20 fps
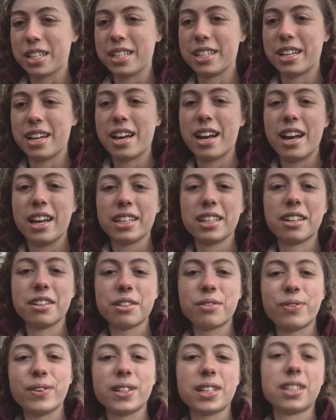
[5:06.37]
And you know,
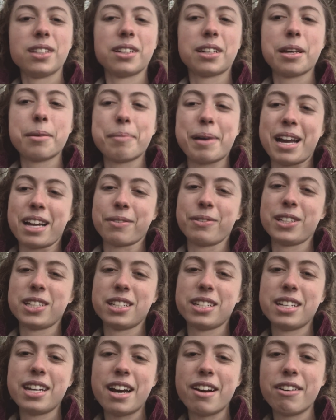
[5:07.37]
it's funny looking back
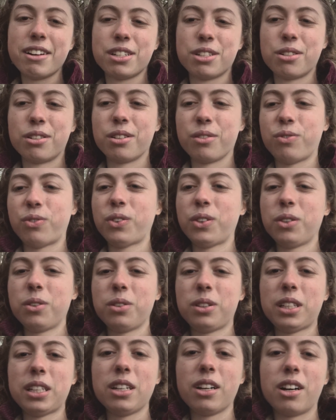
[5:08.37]
because now I sort of
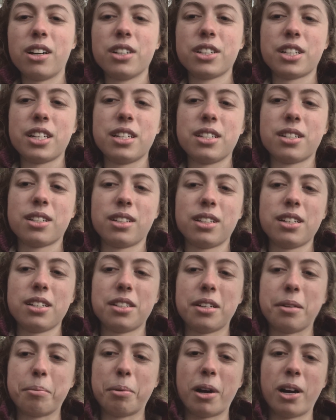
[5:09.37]
view the Arch
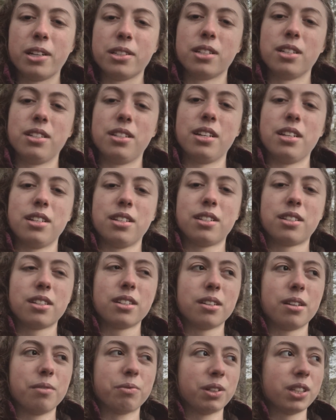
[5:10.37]
installation process as
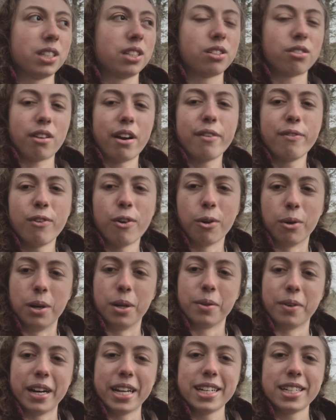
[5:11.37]
really
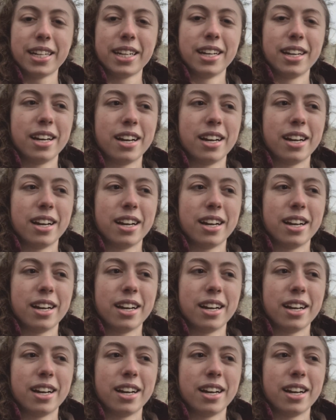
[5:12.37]
straightforward, right?